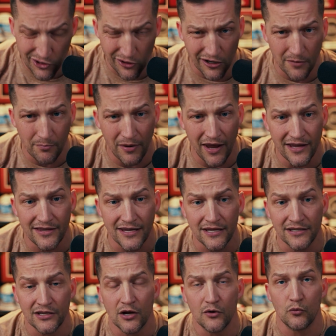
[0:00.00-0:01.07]
You're going to pay
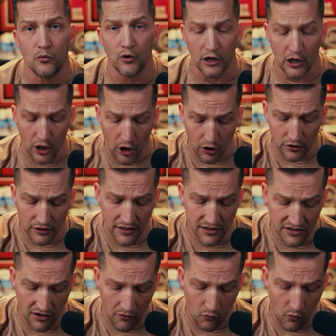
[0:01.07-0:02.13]
these
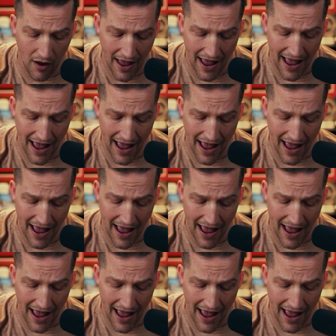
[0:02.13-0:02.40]
regardless of what